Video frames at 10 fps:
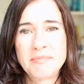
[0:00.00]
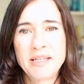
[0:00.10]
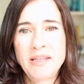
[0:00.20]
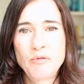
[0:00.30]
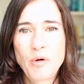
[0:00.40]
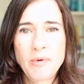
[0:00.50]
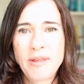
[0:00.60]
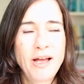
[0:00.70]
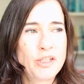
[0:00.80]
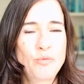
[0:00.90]
Nothing wrong with
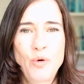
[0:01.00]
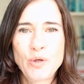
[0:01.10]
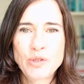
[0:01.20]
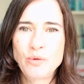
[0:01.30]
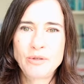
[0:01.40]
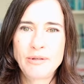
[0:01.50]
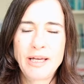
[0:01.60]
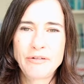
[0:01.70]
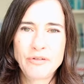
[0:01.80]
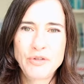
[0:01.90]
that. You've worked all your life.